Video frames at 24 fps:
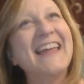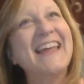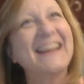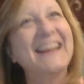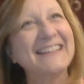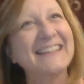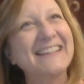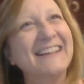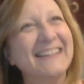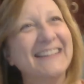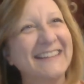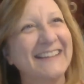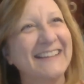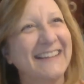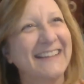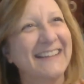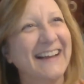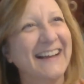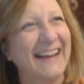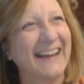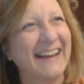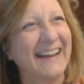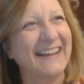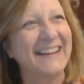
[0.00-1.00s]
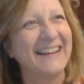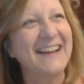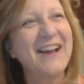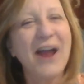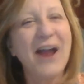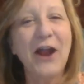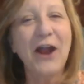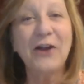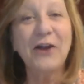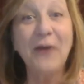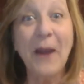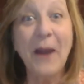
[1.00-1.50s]
Thanks a lot.
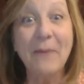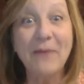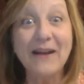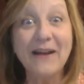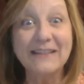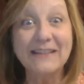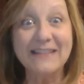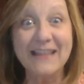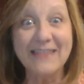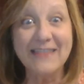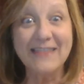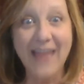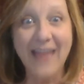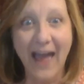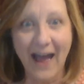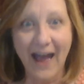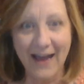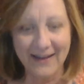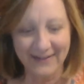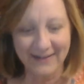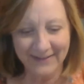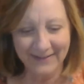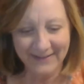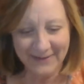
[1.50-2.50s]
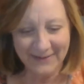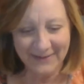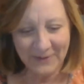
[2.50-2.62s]
Grandpa did that